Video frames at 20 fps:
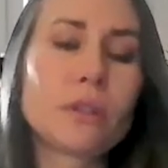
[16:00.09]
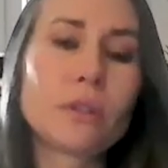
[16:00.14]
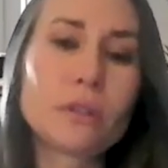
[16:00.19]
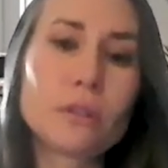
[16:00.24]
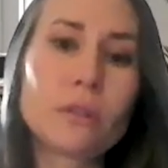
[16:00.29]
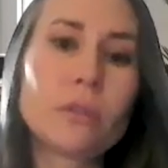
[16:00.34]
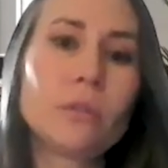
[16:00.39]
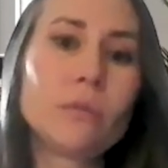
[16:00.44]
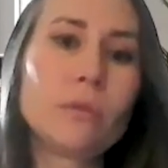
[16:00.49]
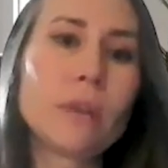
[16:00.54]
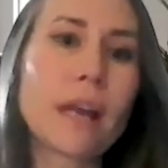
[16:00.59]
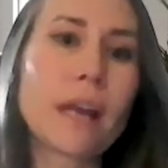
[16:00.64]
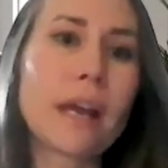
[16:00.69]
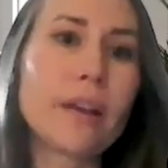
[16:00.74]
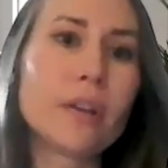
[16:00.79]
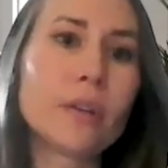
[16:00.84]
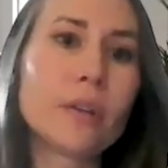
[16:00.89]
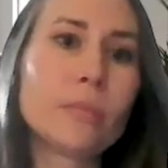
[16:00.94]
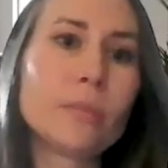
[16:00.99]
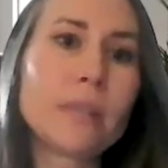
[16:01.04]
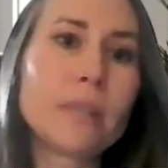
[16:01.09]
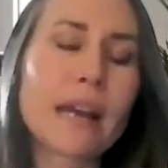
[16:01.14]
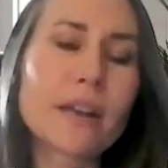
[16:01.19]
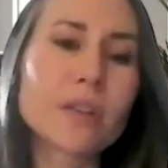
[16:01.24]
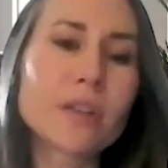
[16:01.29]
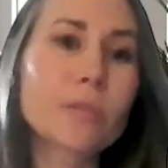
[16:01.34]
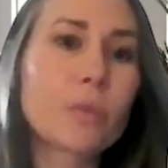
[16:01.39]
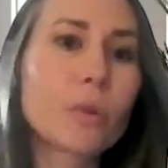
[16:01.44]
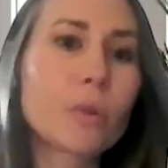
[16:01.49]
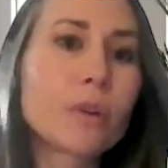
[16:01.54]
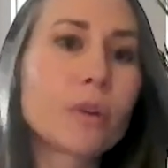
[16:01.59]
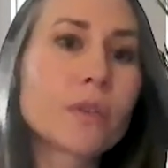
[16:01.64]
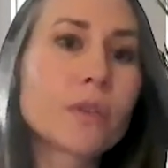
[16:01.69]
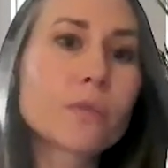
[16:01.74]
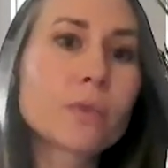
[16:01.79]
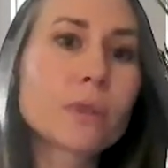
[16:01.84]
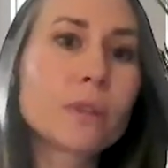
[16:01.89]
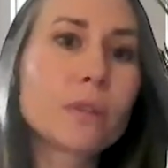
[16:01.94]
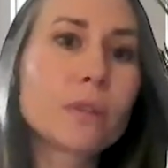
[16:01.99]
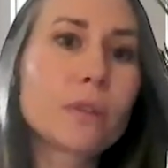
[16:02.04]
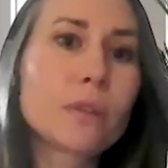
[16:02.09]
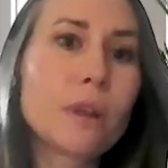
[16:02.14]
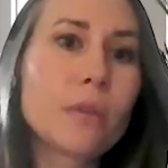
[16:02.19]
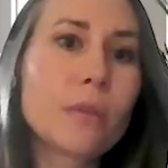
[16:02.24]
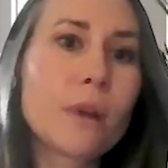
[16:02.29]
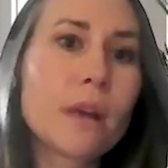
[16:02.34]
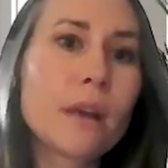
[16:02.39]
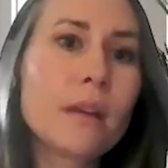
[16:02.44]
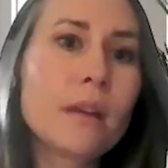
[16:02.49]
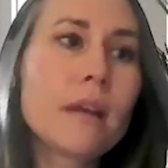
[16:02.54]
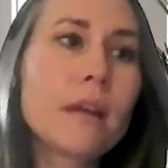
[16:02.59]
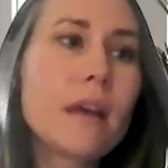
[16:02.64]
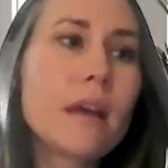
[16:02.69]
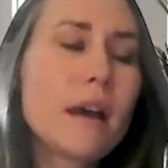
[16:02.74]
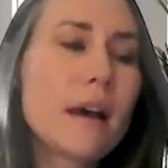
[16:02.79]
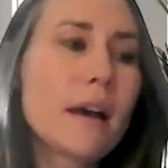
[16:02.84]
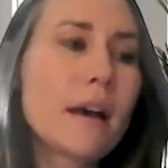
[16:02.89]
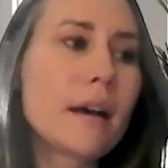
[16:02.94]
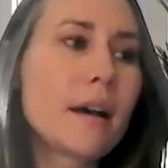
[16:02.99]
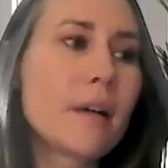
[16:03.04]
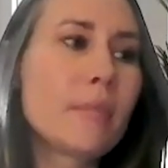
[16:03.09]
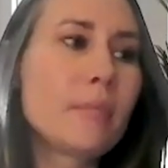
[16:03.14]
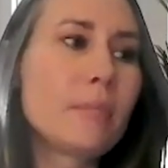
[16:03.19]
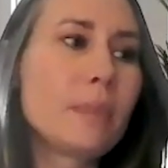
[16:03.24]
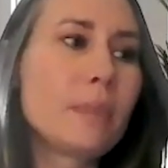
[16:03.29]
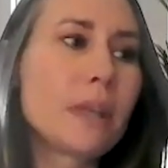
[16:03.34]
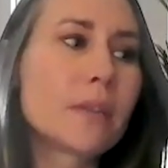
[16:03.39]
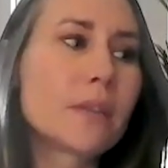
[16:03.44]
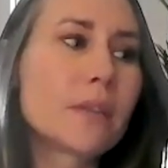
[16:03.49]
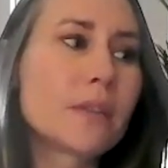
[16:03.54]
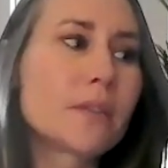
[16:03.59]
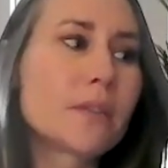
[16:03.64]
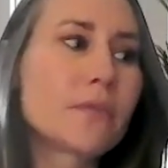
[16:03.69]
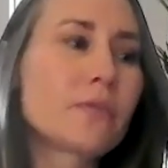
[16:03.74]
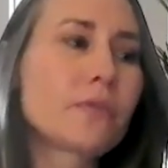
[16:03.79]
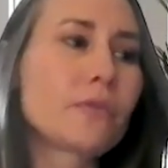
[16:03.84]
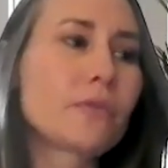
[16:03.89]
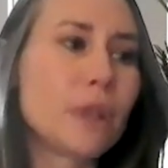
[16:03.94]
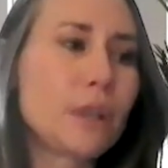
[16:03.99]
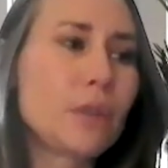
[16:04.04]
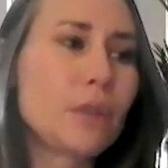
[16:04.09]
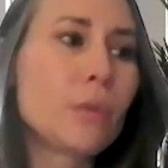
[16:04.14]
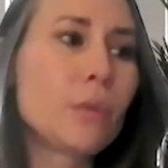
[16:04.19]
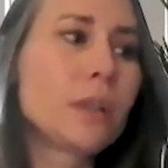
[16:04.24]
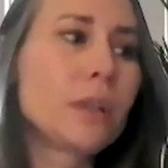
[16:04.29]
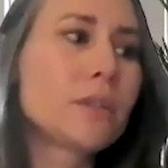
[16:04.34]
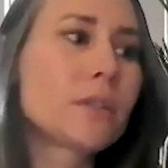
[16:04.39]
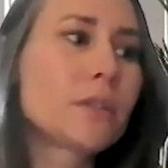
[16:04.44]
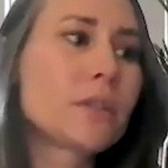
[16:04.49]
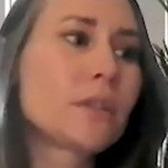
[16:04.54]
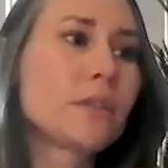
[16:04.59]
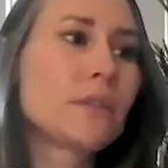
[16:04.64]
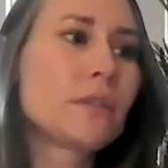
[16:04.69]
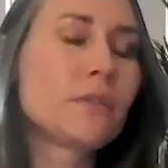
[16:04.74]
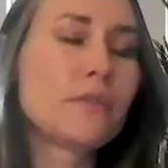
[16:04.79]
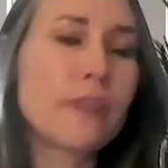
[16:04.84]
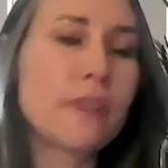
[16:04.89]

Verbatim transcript: The Cocoon iHome dashboard is a really great way um, because it's frequent,